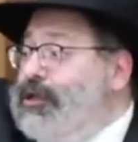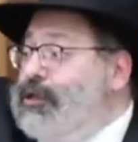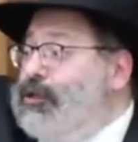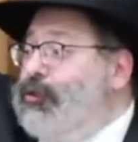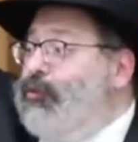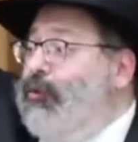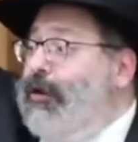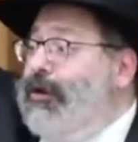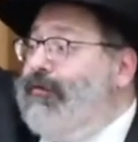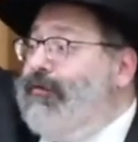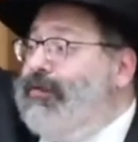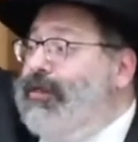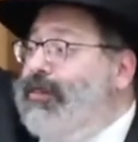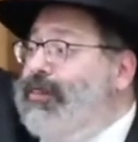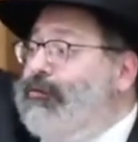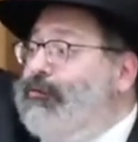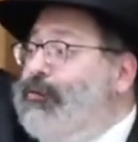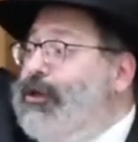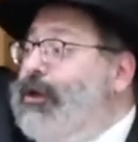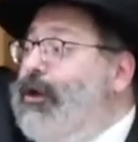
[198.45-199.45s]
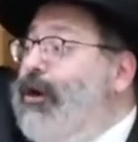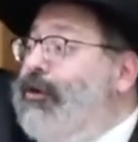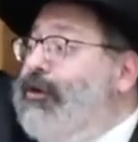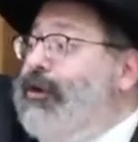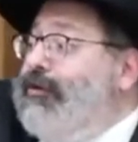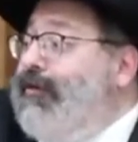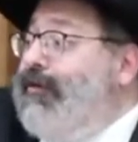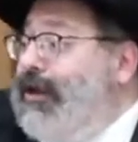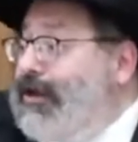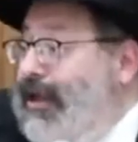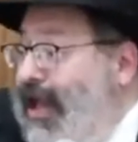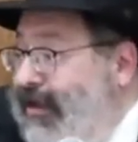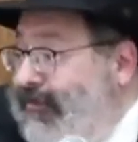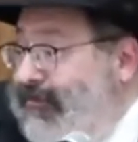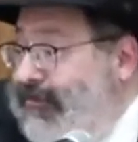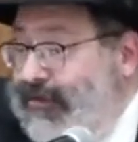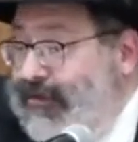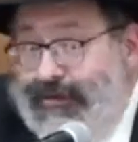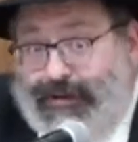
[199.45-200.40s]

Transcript: It's the one of the three, Yehareg V'al Ya'avor.